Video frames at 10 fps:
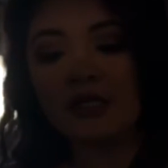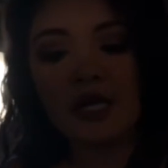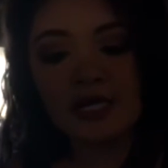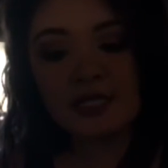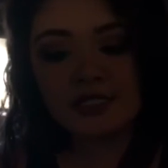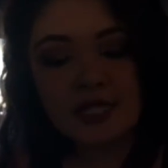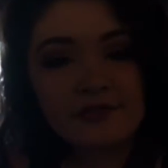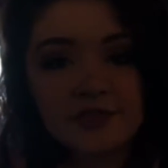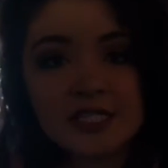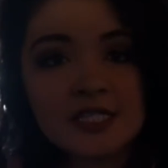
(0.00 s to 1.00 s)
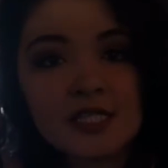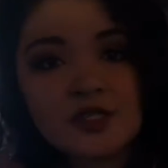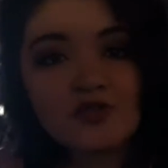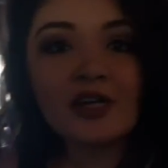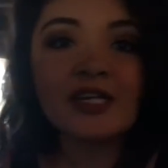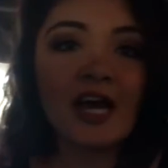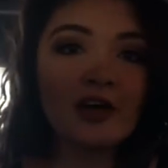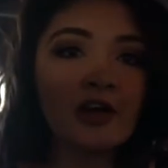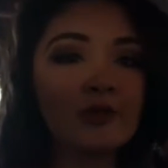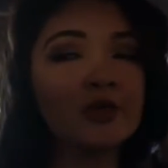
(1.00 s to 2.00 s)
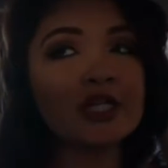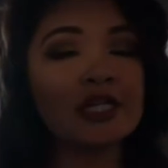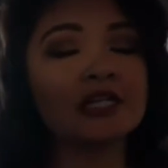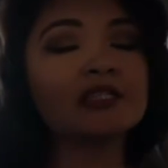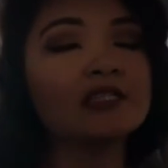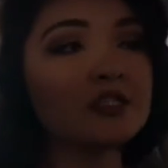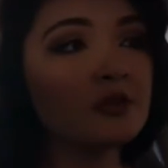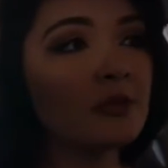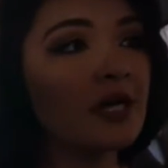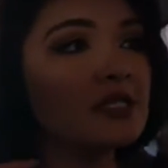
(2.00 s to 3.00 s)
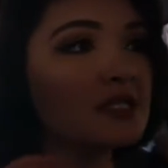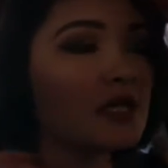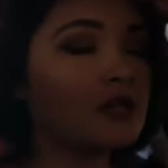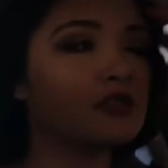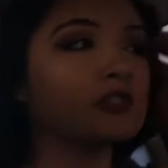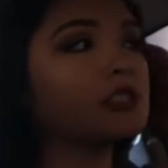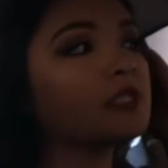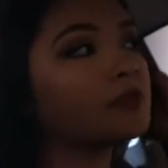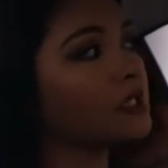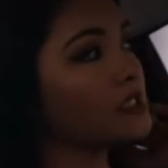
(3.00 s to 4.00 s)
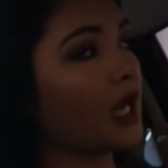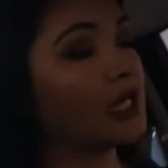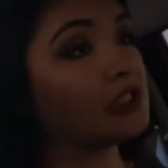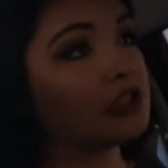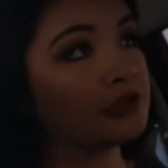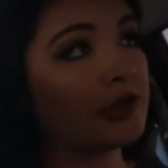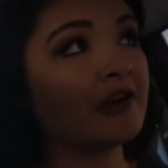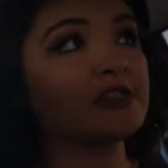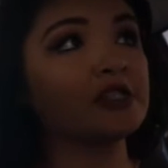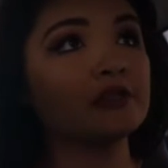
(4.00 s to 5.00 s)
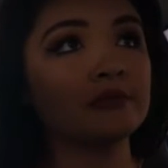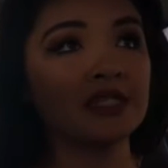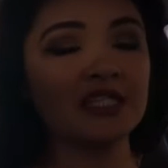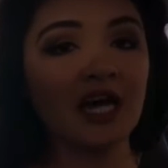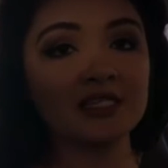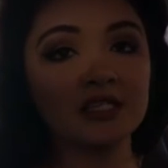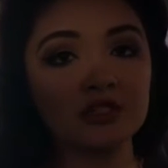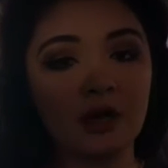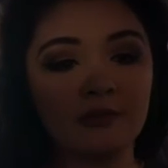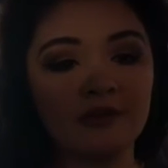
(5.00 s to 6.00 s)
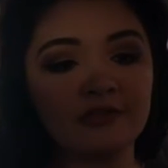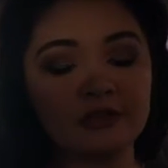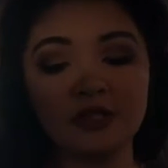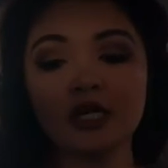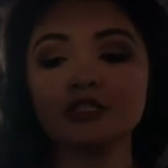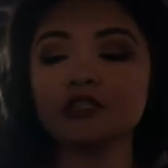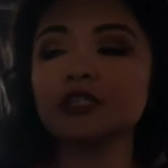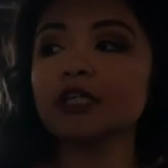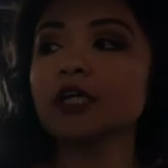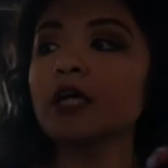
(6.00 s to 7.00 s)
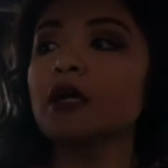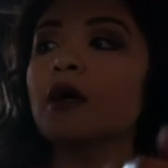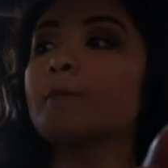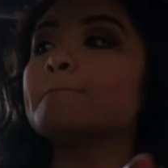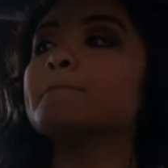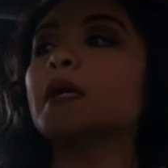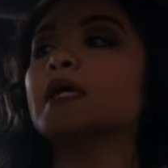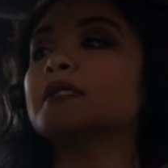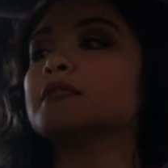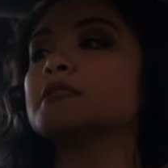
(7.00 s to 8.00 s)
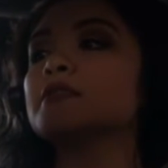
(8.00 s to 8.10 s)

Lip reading: Okay, it's 8:56 right now. I'm running a little behind schedule just because I do have to go to my dad's to drop off the laundry, but